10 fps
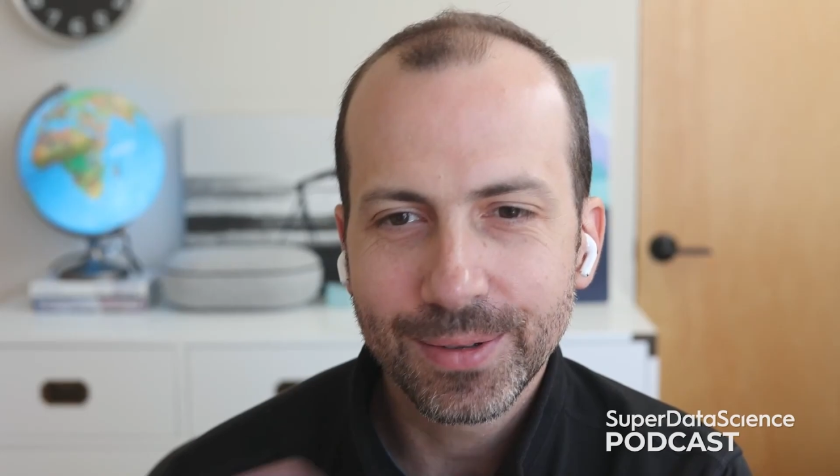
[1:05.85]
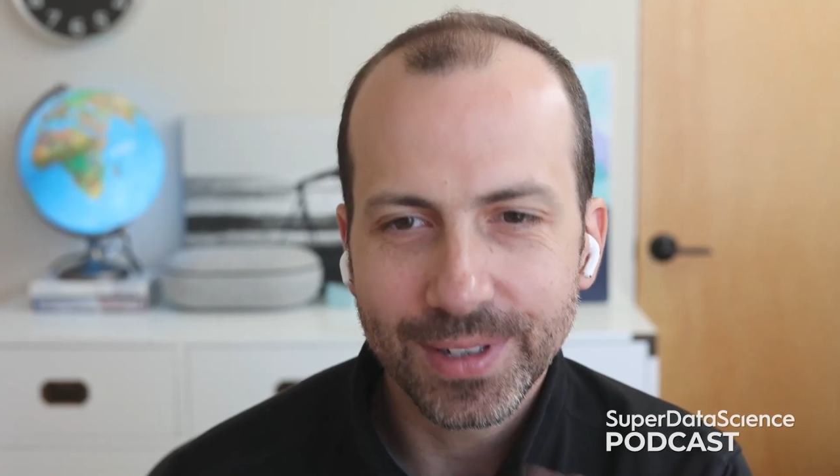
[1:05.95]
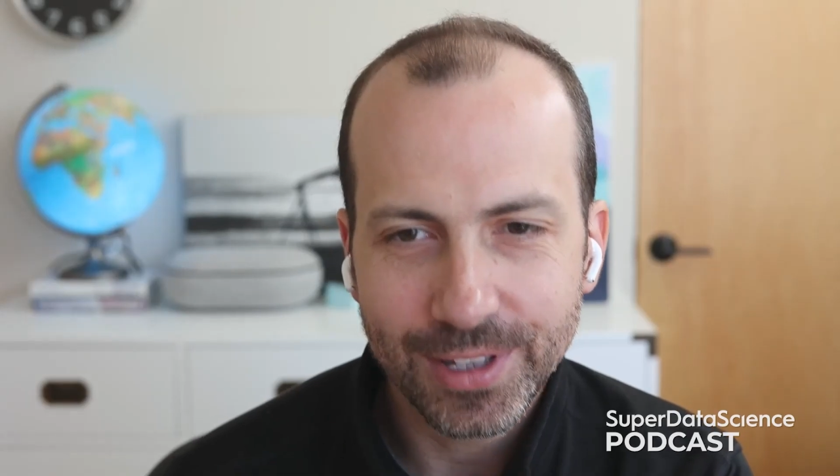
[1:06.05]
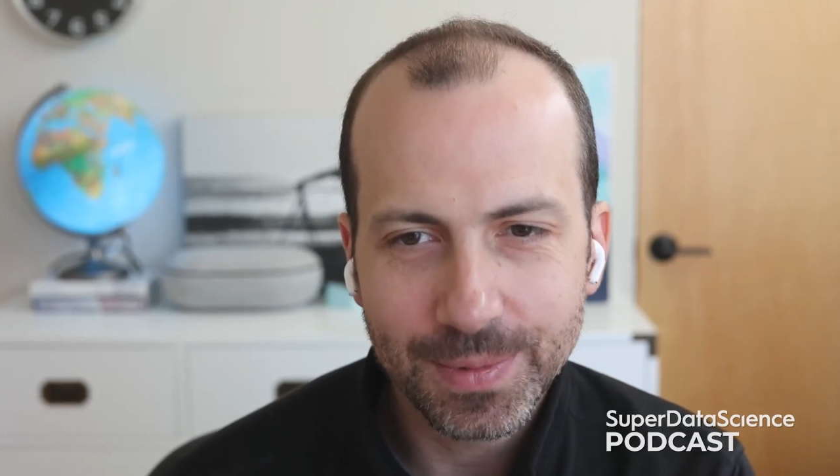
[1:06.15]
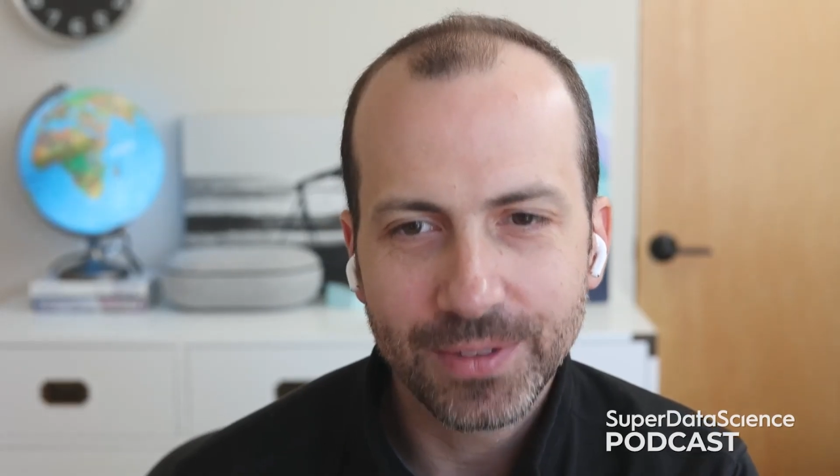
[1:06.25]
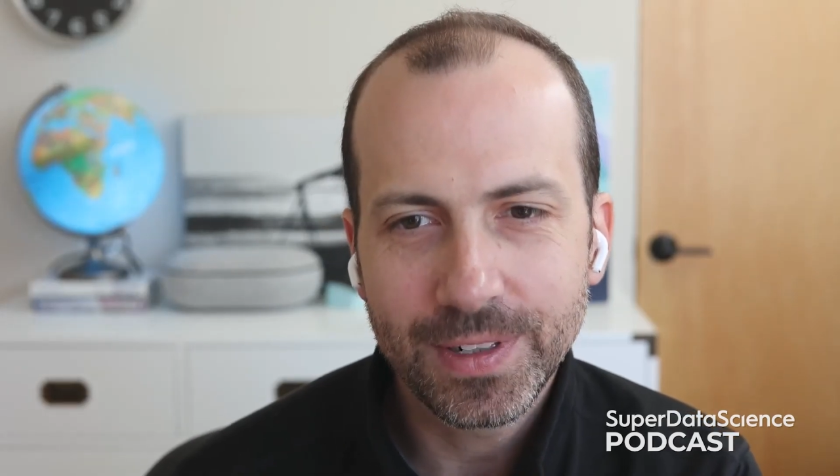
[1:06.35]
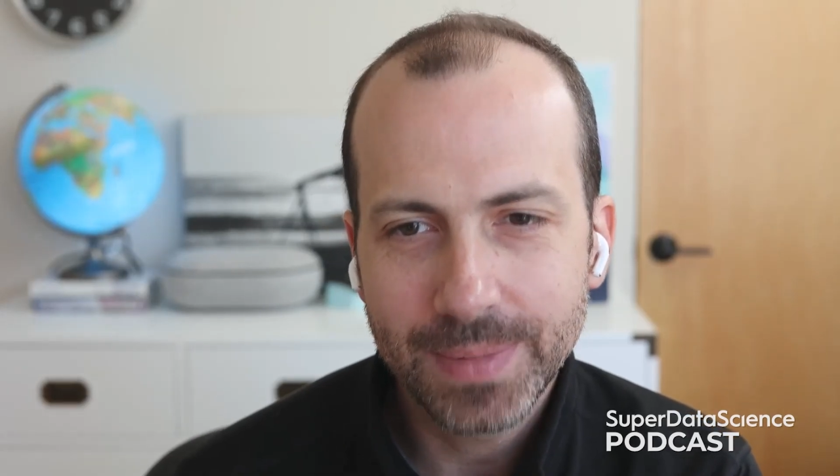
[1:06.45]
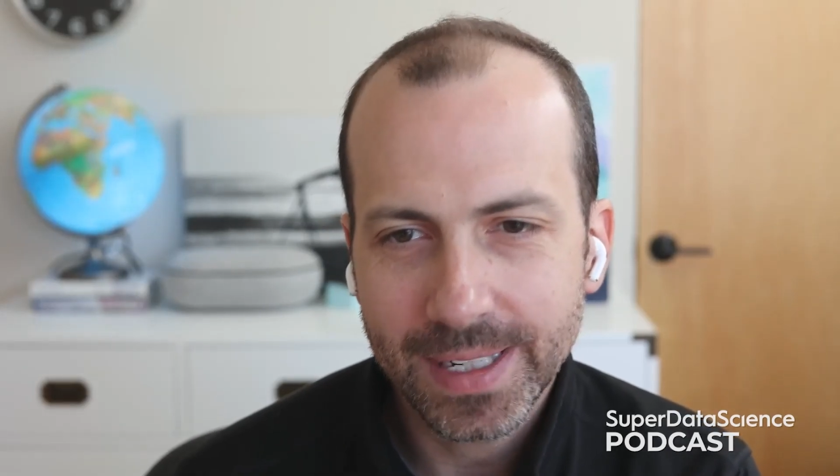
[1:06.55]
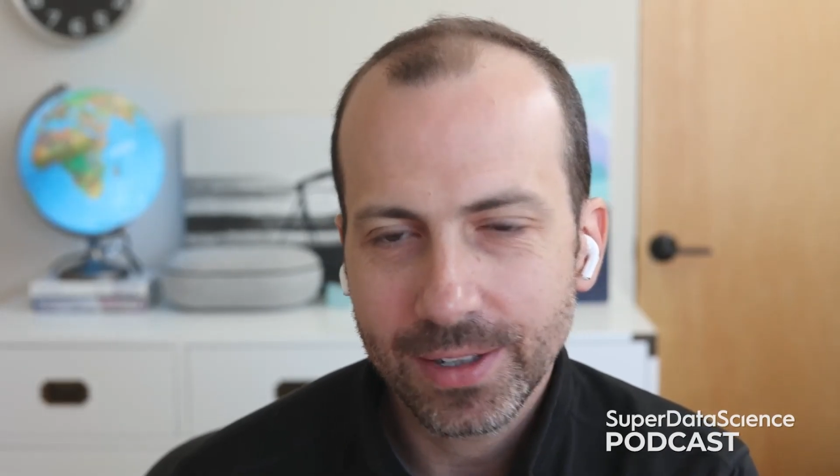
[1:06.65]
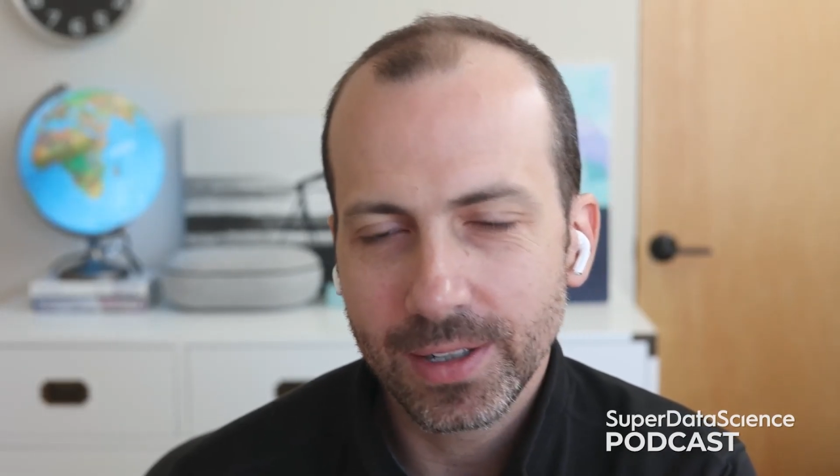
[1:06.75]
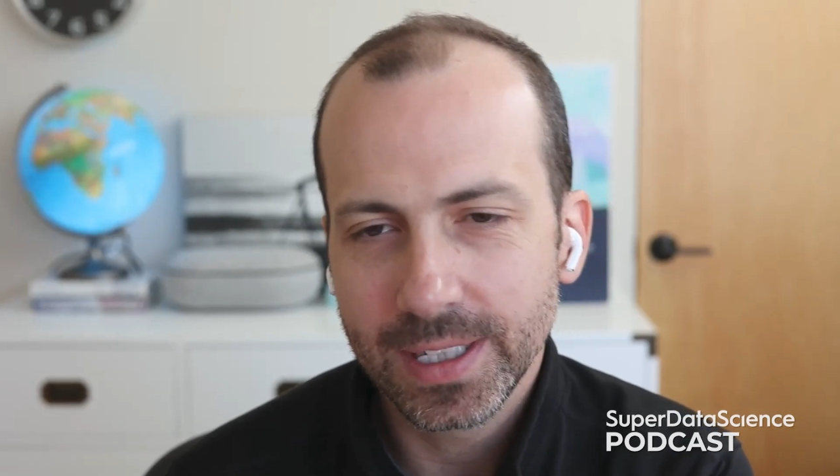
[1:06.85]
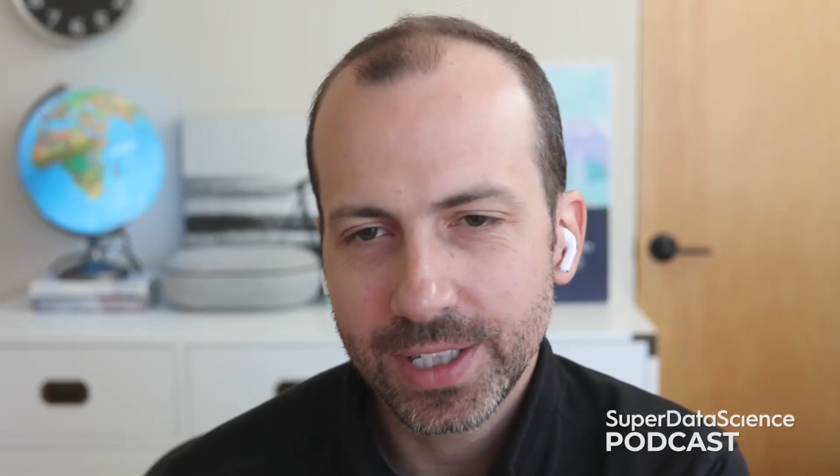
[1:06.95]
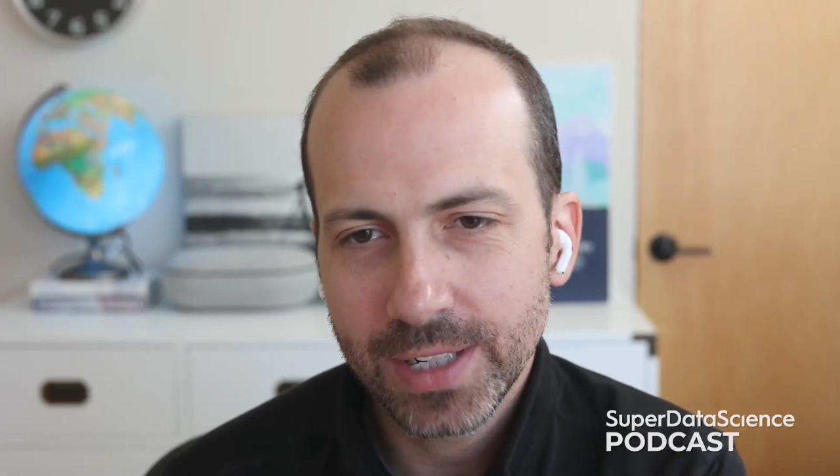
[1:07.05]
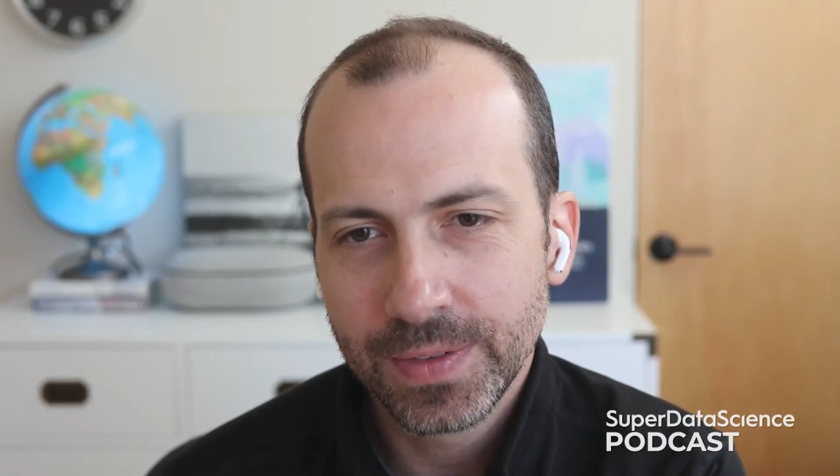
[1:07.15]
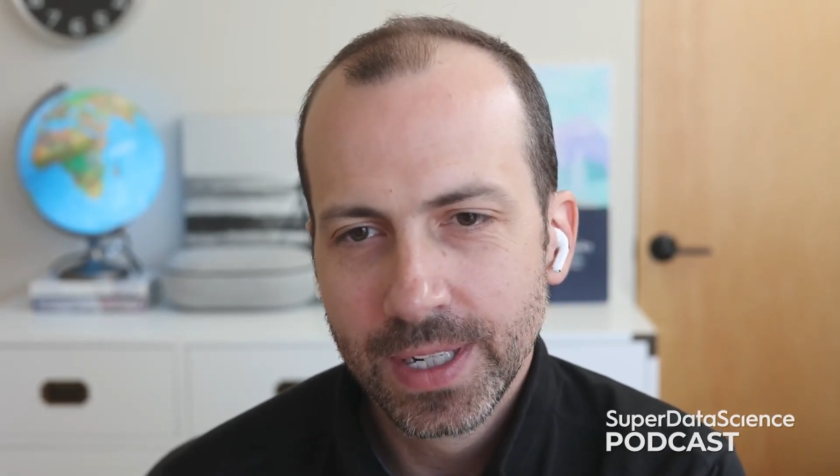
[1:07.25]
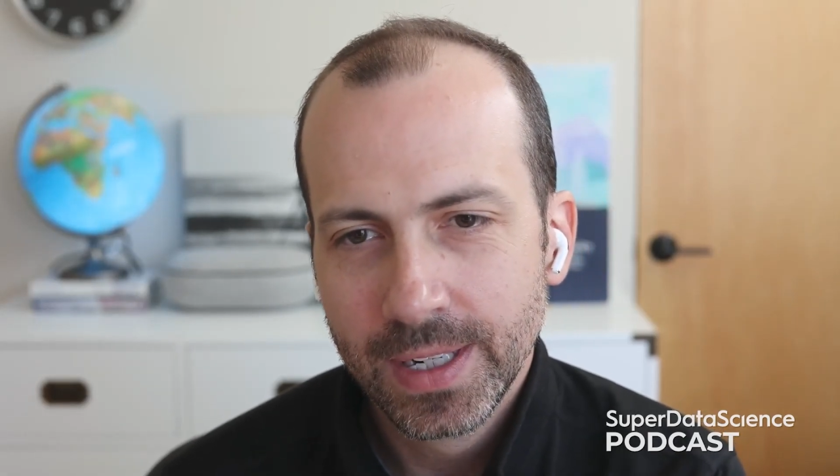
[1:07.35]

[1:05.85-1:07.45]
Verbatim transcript: with human feedback, RLHF,